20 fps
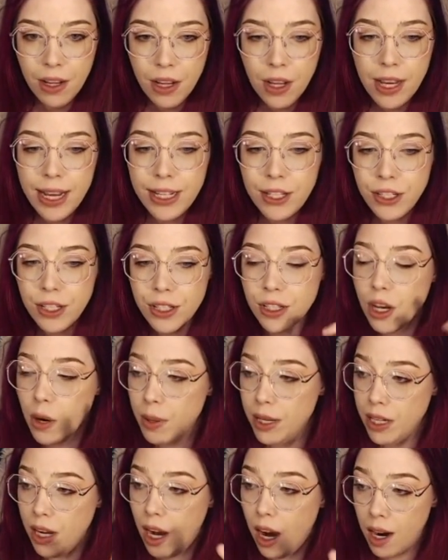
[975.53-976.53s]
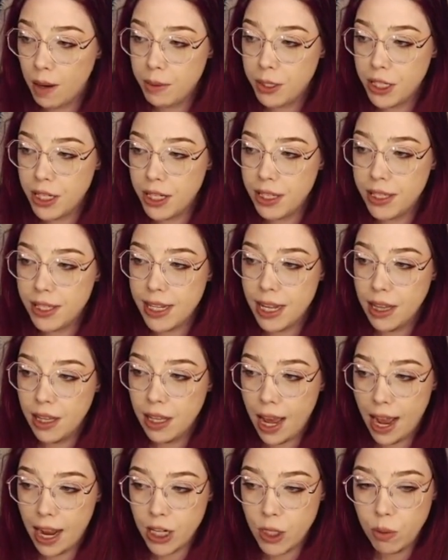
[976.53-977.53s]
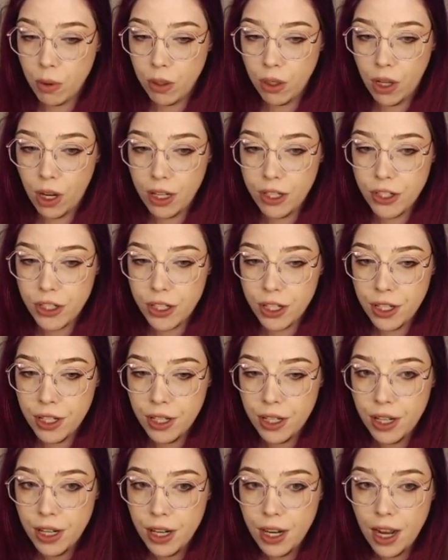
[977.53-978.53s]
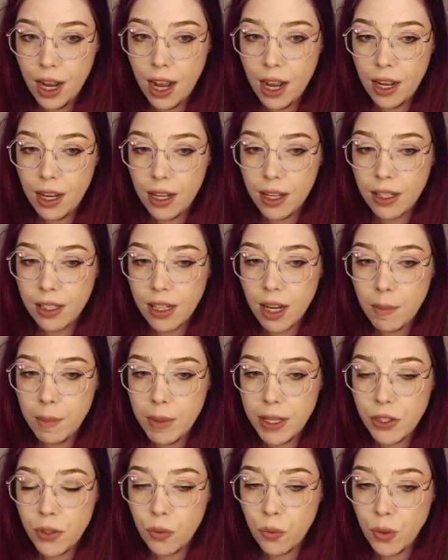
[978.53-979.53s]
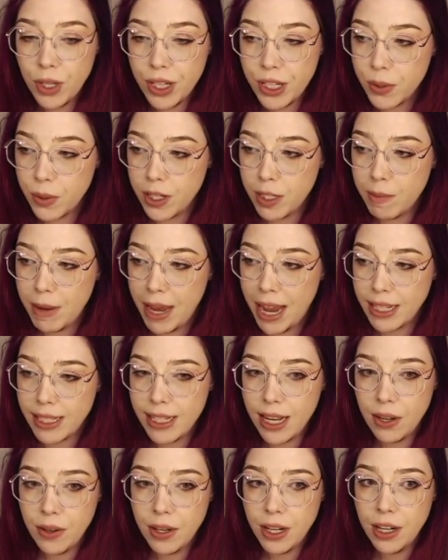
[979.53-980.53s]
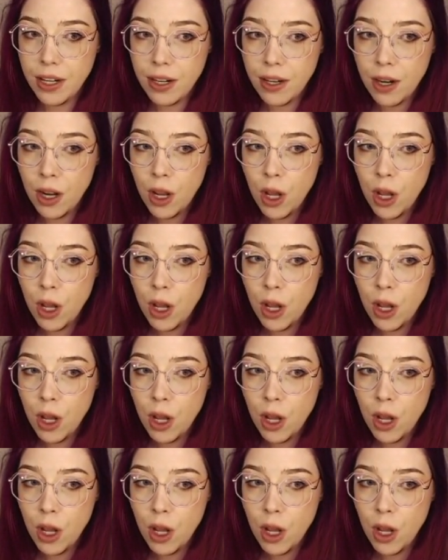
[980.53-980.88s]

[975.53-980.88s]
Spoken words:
it's just go into options in the actual launcher, come into resource packs down here,